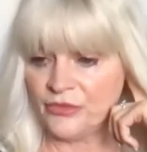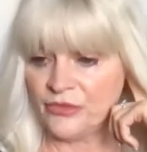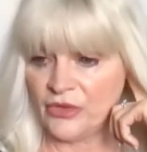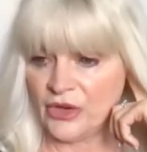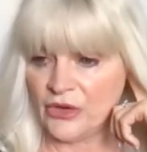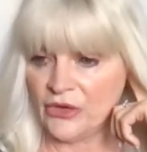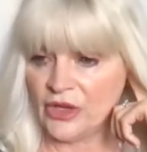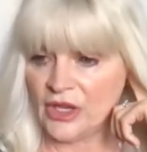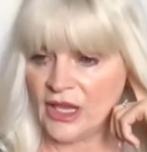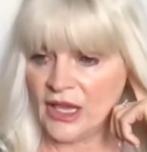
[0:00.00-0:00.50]

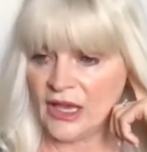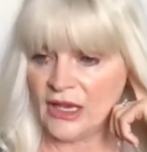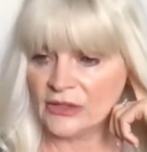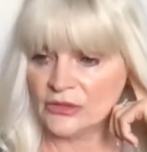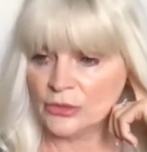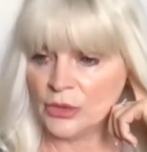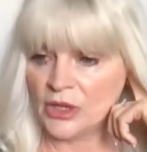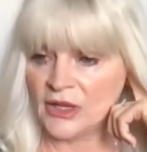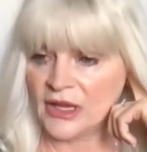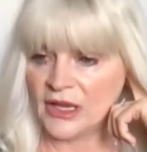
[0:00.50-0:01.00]
very
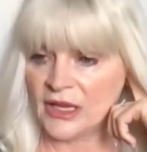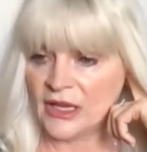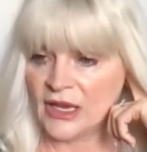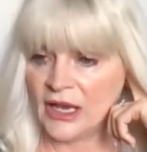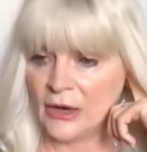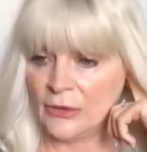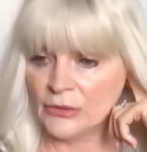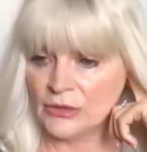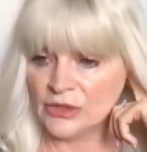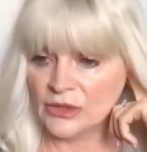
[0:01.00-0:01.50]
casual
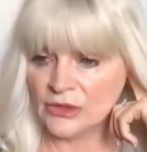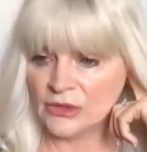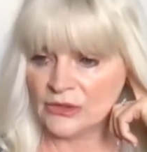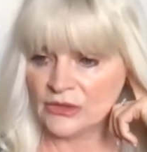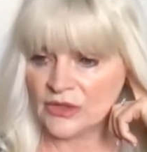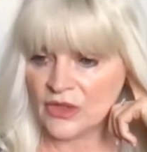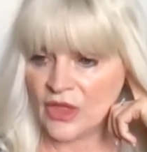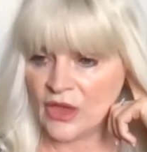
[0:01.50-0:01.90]
encounters.